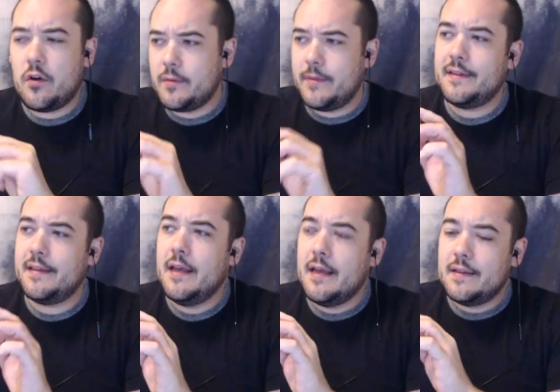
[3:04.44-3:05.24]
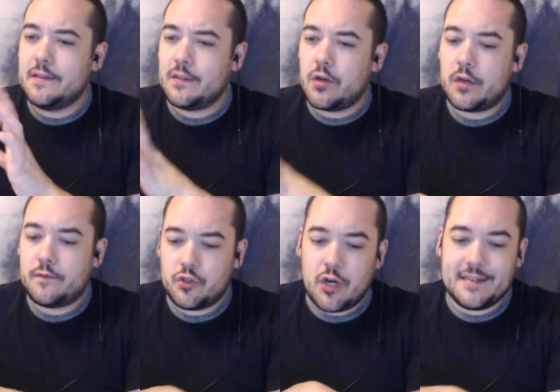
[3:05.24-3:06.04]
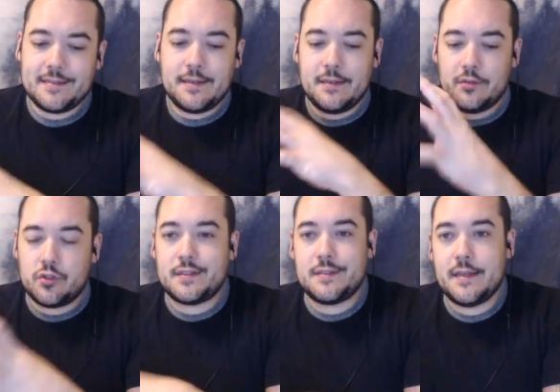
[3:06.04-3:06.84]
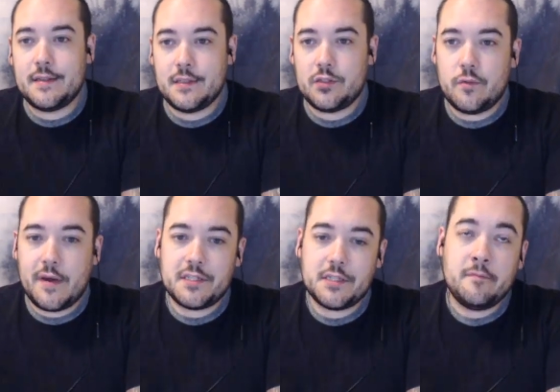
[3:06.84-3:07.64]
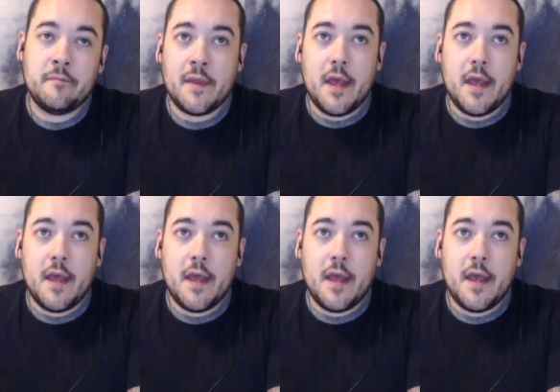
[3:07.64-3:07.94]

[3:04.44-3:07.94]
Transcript: ultimately, this is a card of trust and trusting a situation,